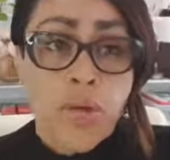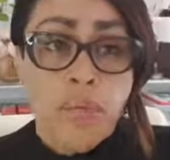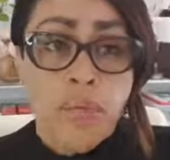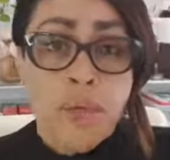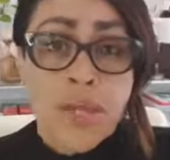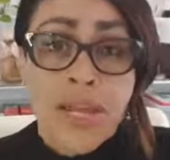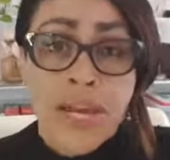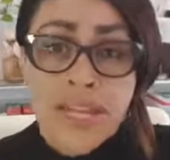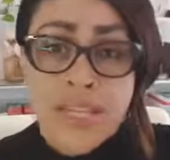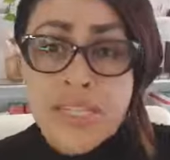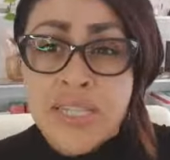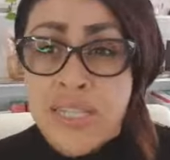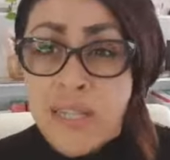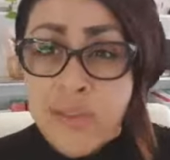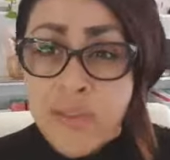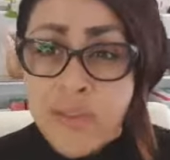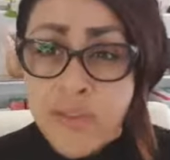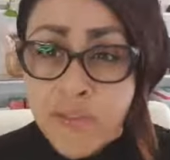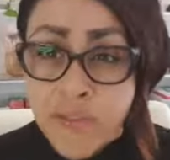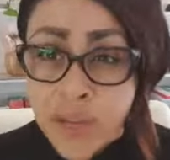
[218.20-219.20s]

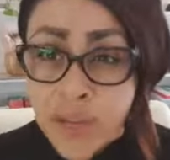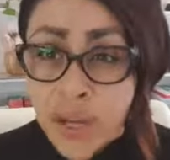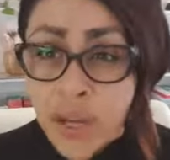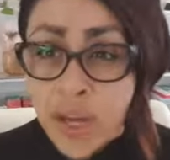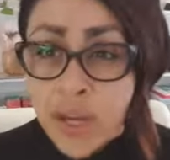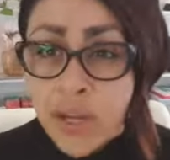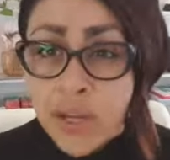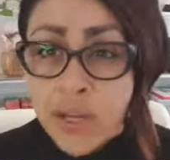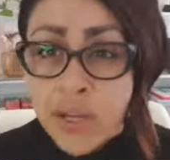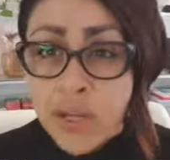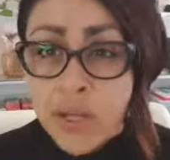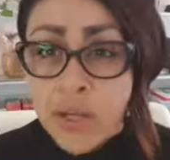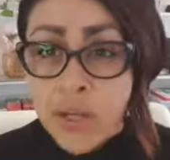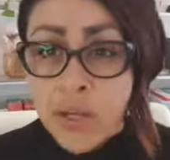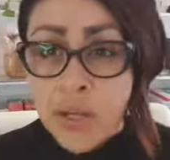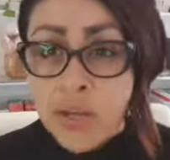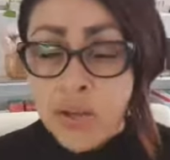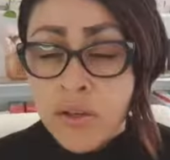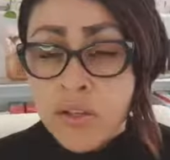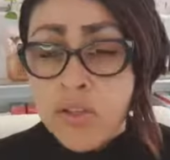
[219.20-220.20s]
placing fear.
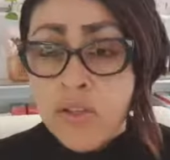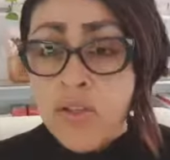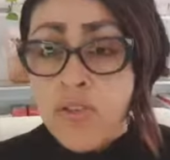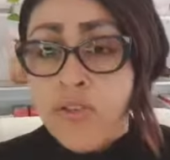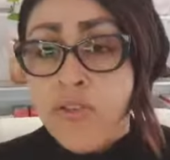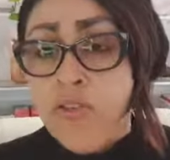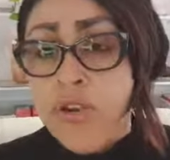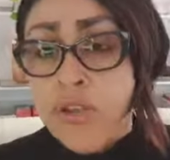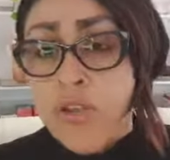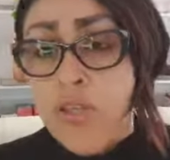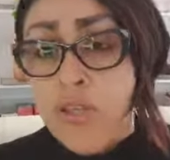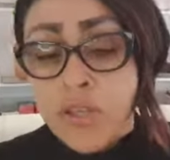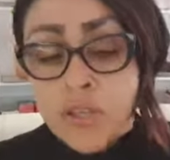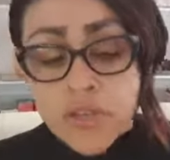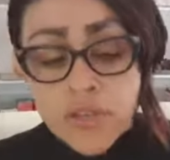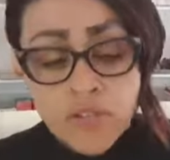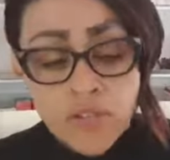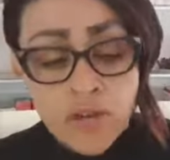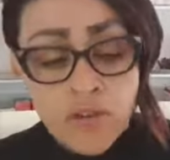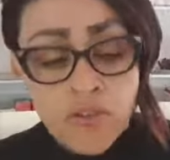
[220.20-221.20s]
It's freeing
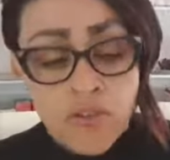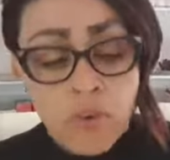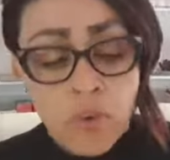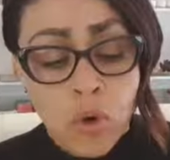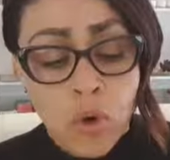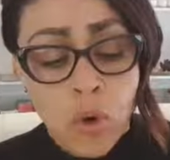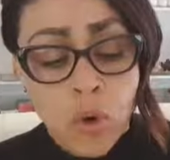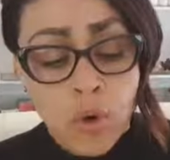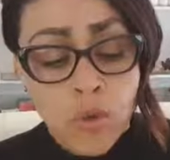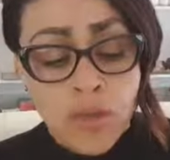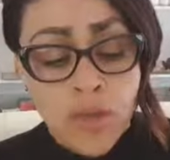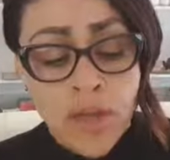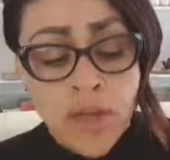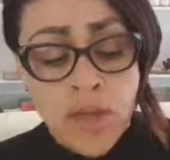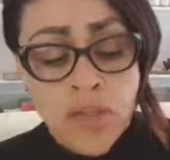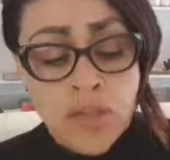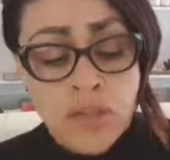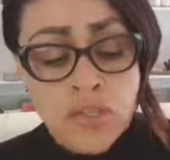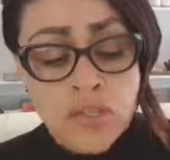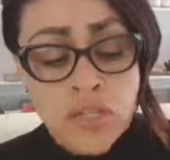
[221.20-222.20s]
yourself from all of that,
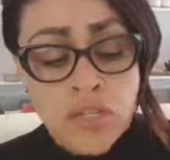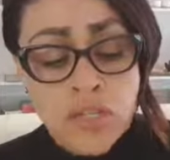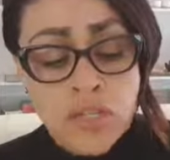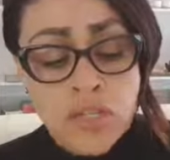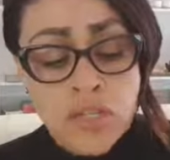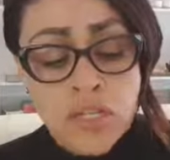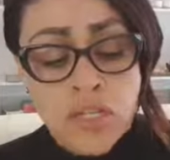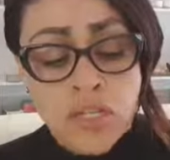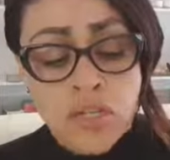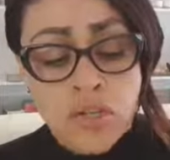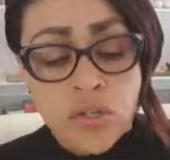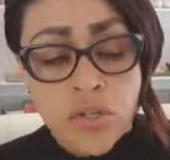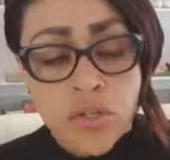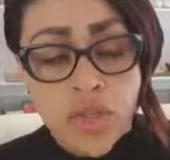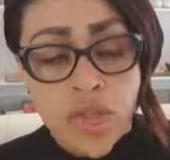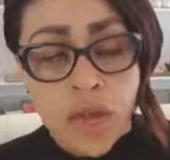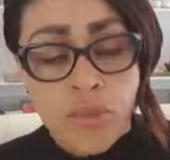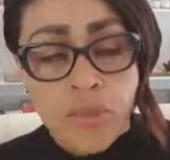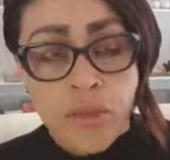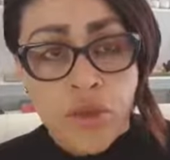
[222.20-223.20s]
and it's literally
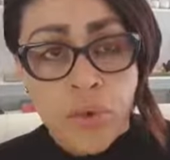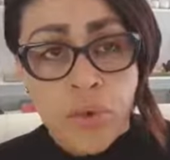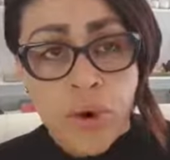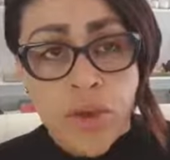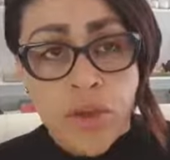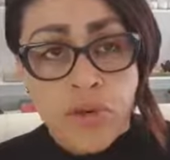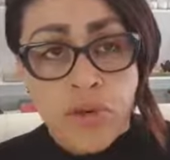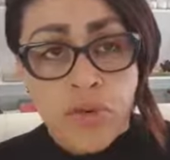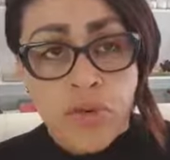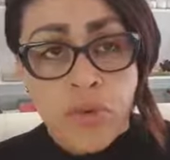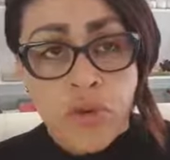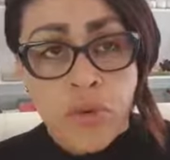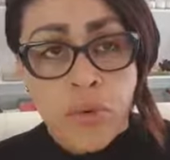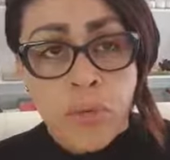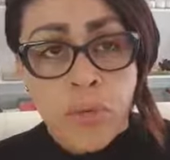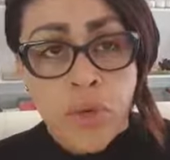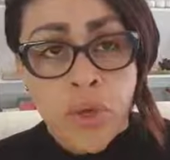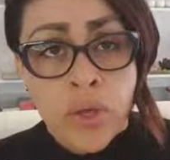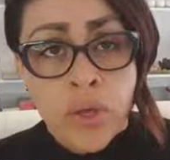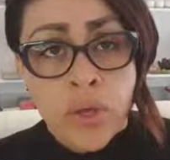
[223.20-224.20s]
coming away
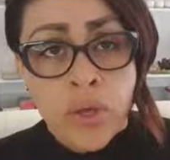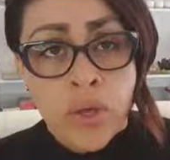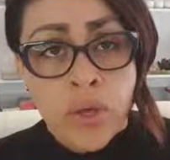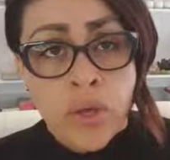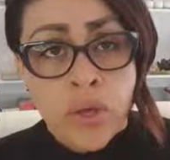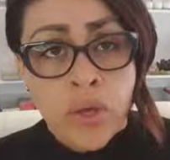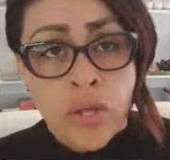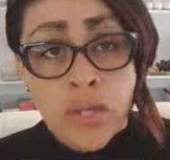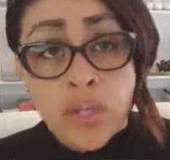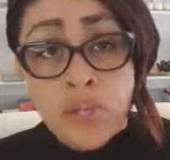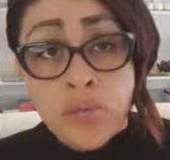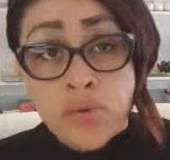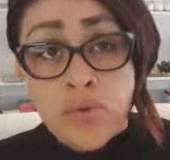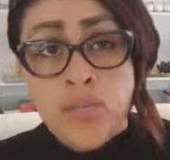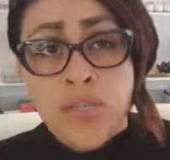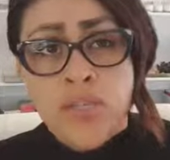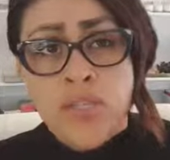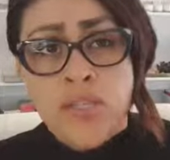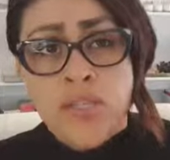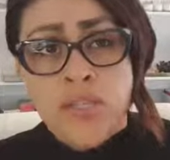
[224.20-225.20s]
from, it's
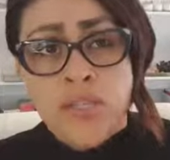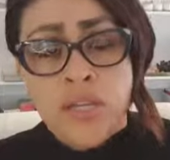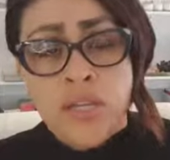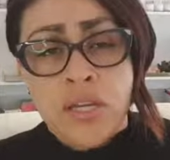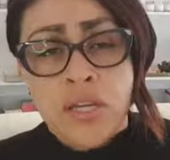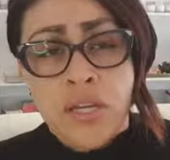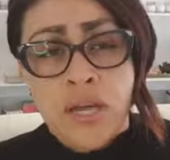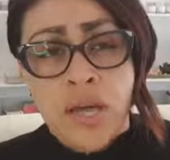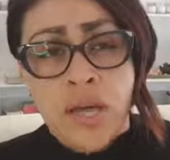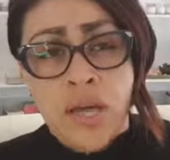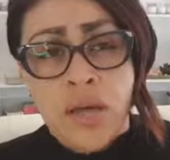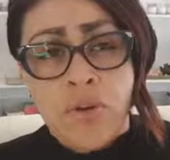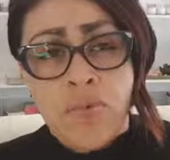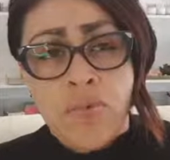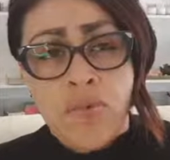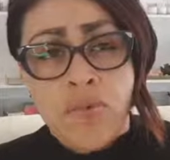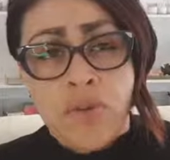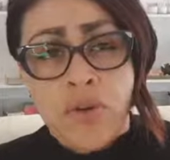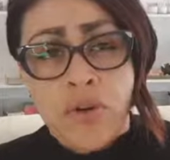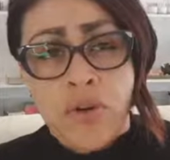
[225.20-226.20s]
releasing
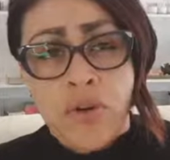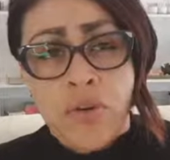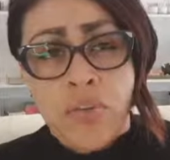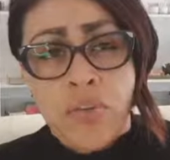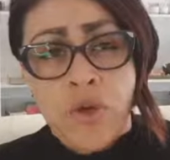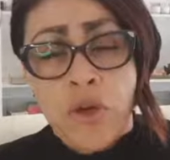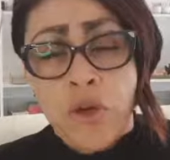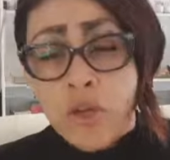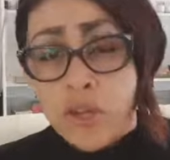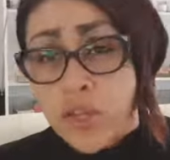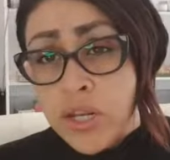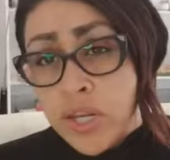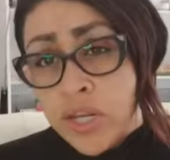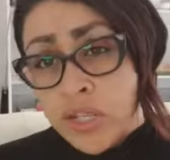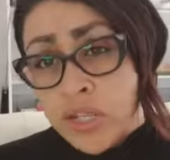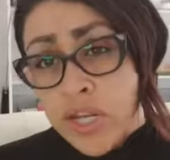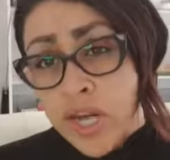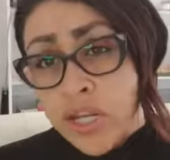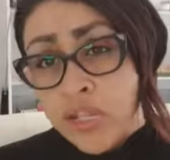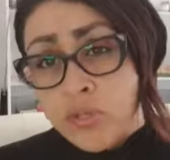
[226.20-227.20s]
from earthly
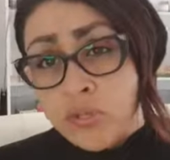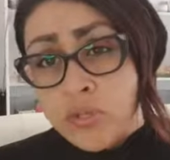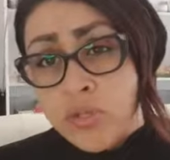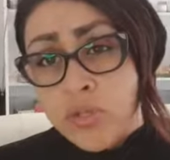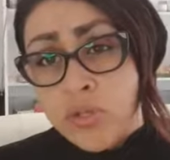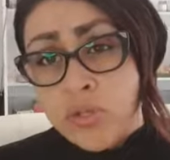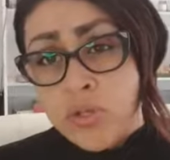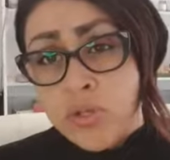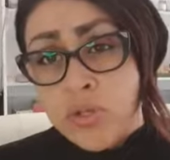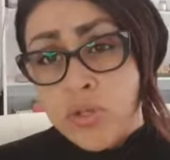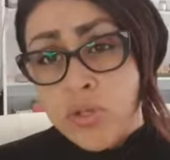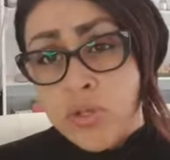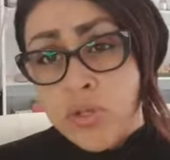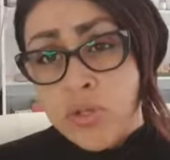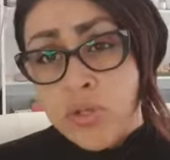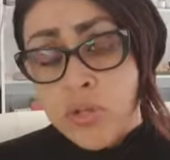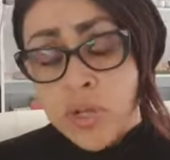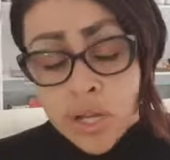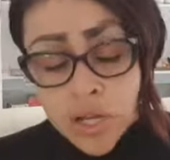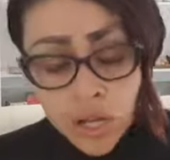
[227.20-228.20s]
attachments.
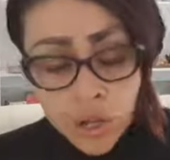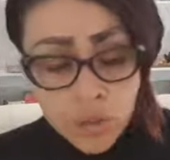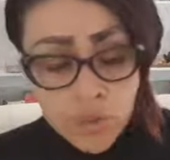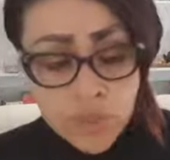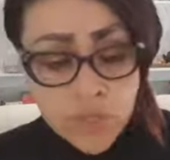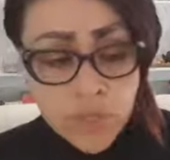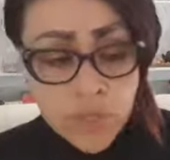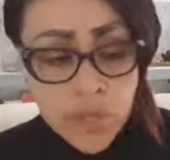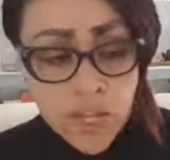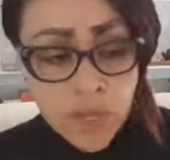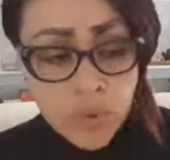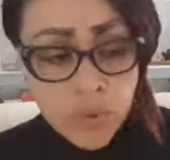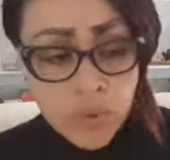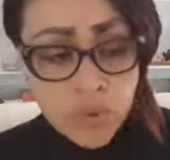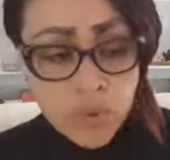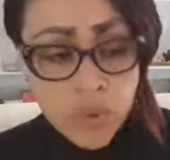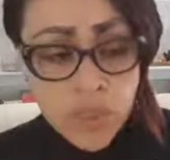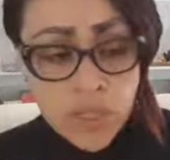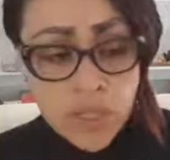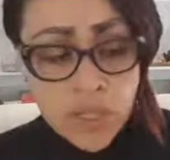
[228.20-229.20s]
Like I was saying,
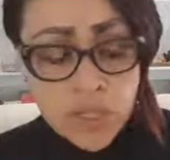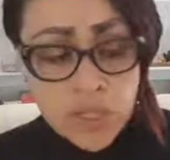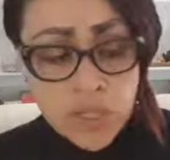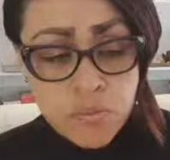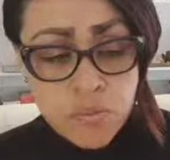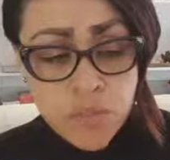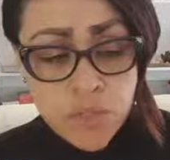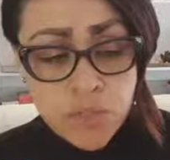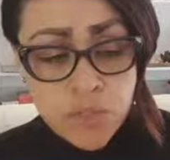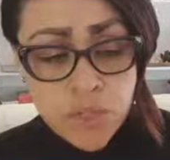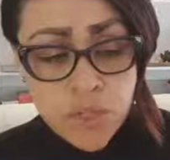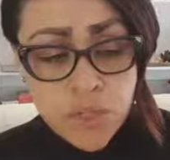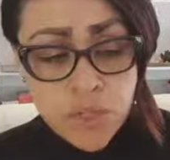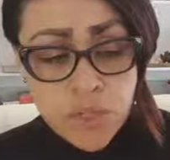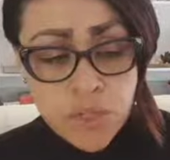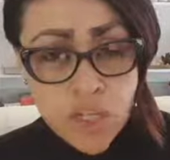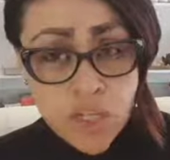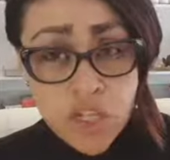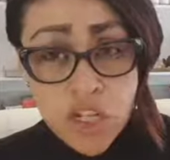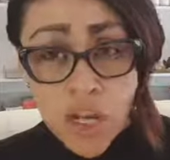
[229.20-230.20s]
when we
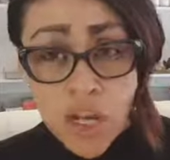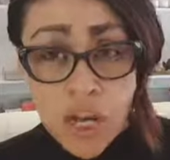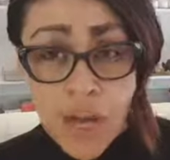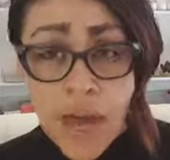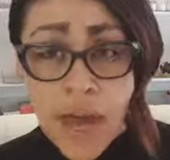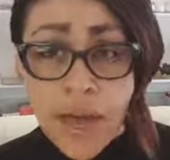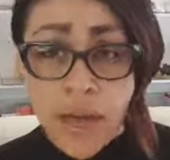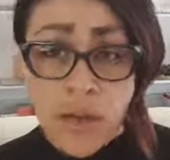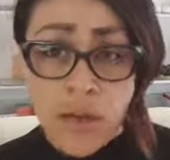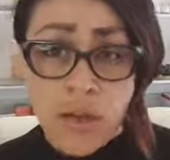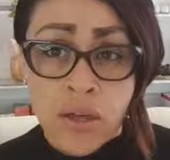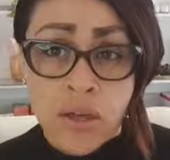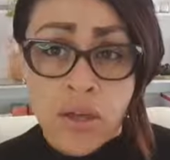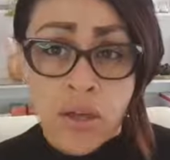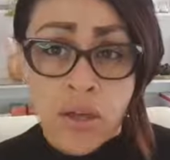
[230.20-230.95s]
experience such a lack